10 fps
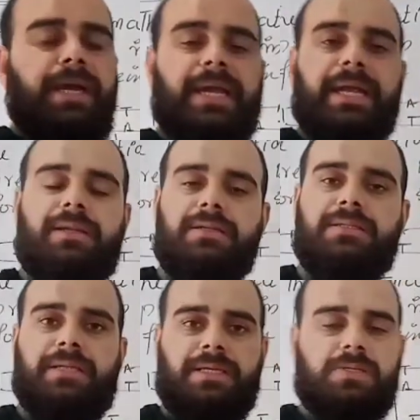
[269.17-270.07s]

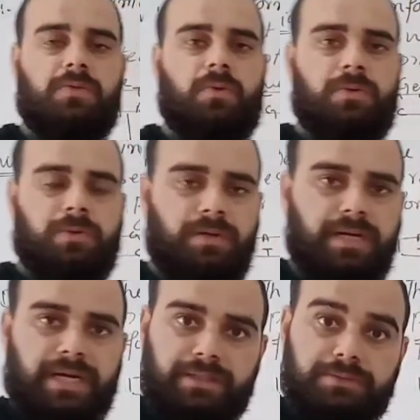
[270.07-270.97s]
Antisense codon
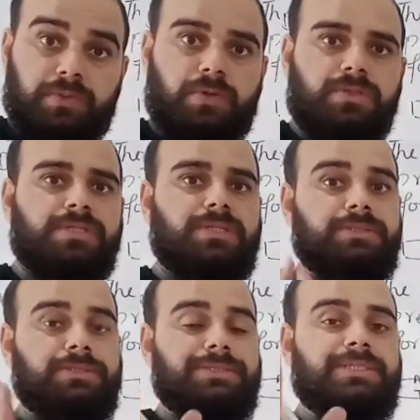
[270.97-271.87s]
are those
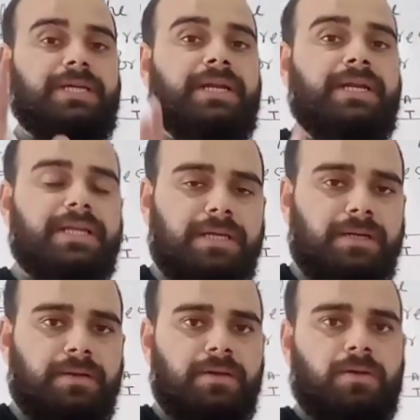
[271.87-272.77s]
genetic
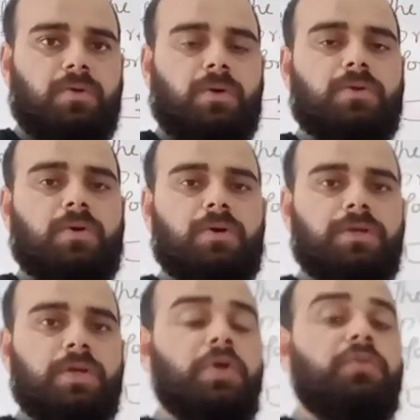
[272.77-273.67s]
codon
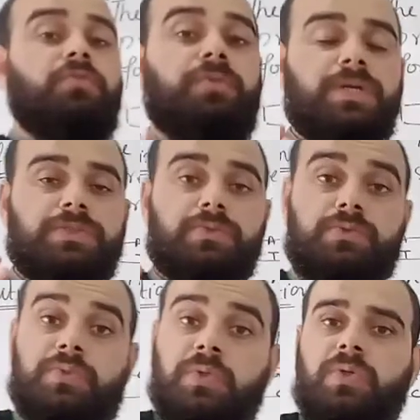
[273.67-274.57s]
which
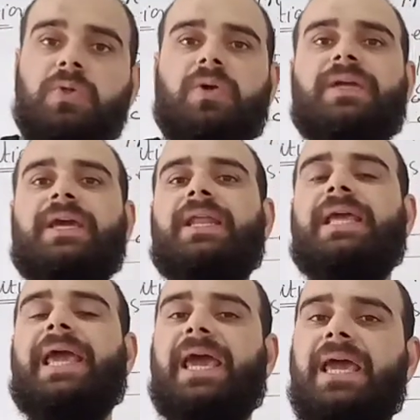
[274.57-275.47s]
do not
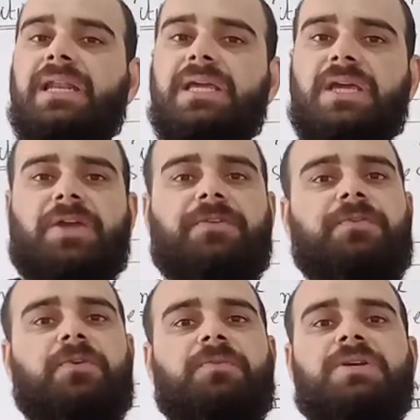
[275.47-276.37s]
carry any
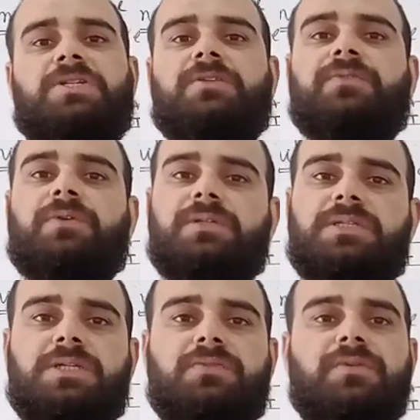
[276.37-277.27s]
information for the
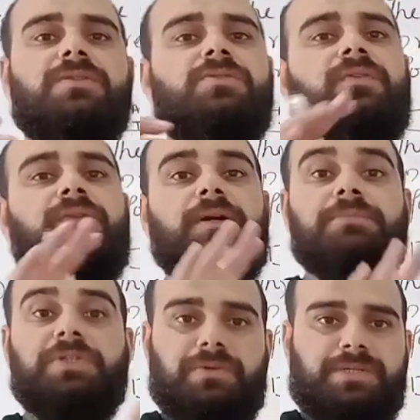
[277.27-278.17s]
sequence of
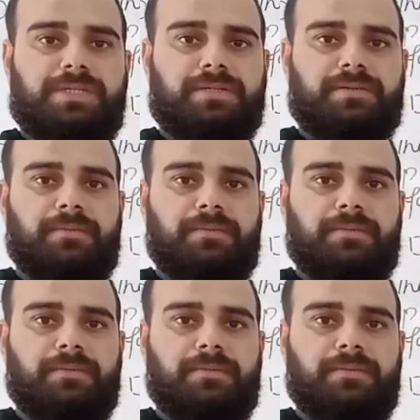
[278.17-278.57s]
amino acid,